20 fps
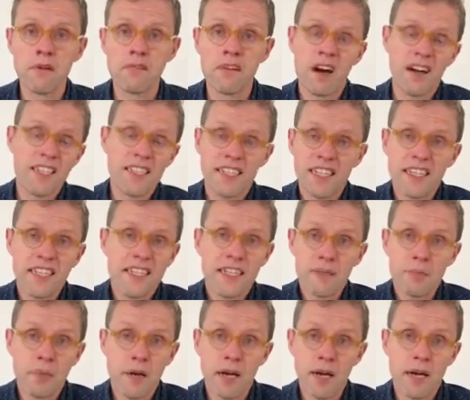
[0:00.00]

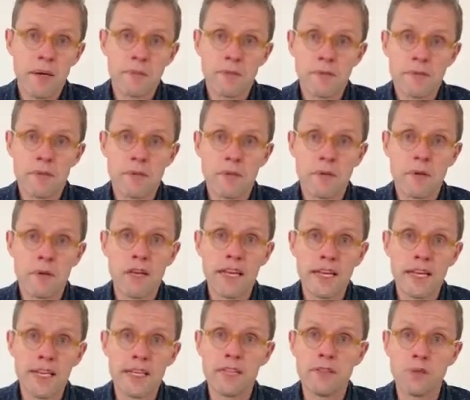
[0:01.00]
ideally perhaps
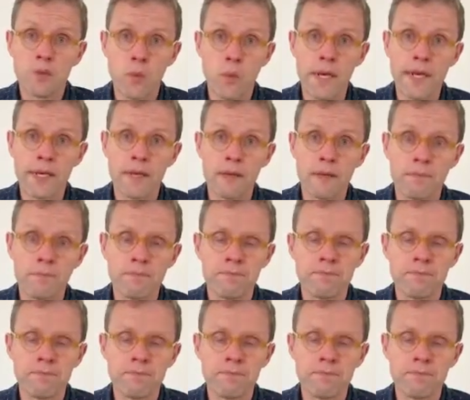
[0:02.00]
each week.